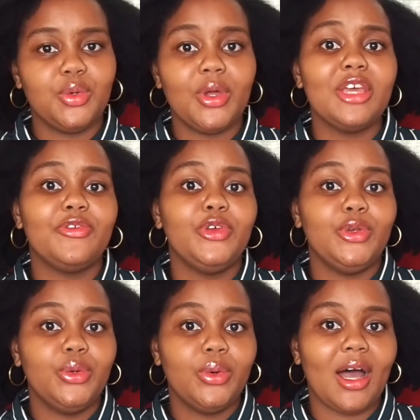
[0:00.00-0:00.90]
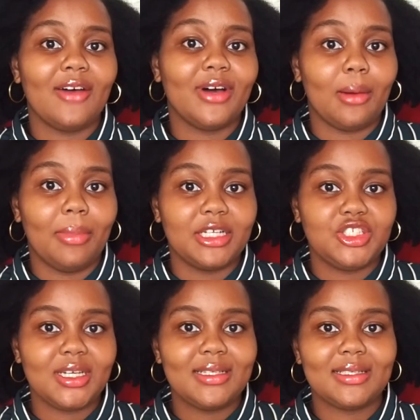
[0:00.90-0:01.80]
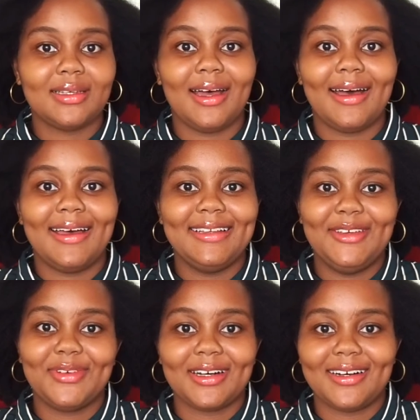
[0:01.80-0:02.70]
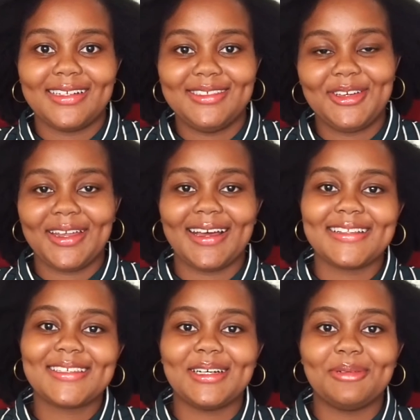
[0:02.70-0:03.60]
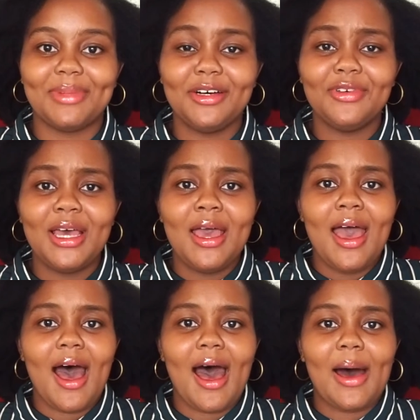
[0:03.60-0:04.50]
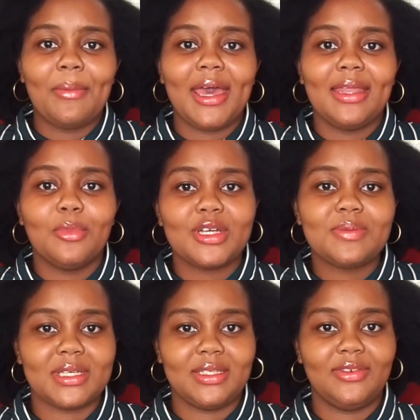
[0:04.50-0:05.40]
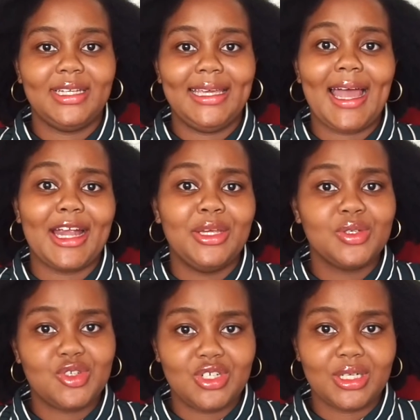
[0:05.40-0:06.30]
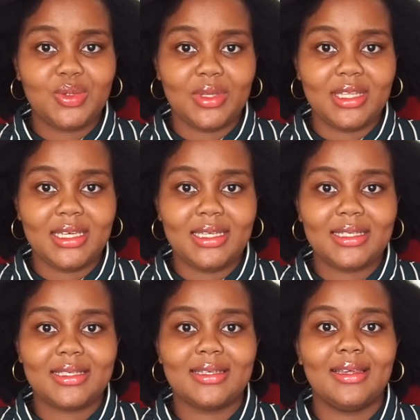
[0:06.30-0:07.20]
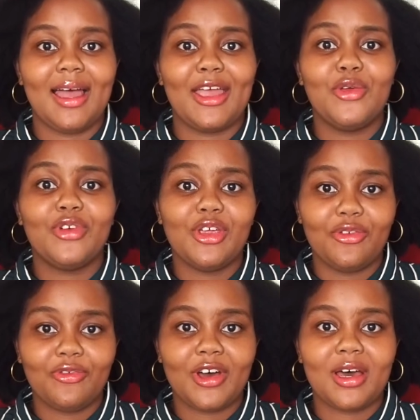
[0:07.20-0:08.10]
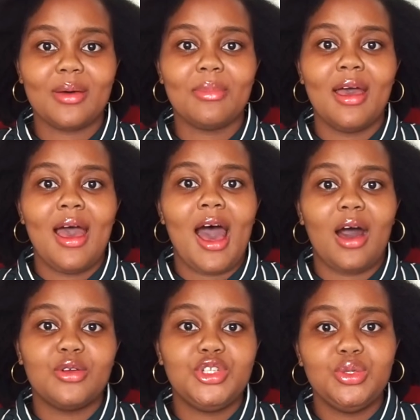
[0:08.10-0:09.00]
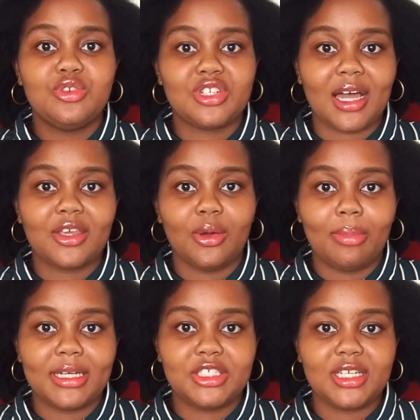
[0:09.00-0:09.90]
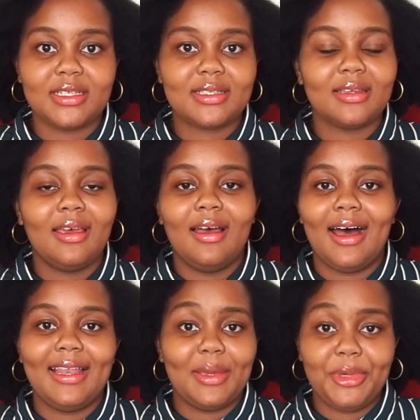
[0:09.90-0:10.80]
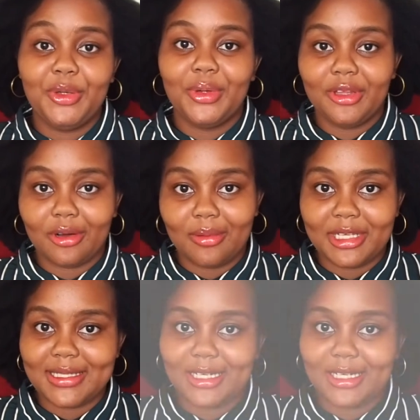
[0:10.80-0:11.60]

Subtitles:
know if you do have a budget. I leave a card you can answer above, and more specifically, are you strict with it? Are you very firm? How do you track your budget? Let me know in the comments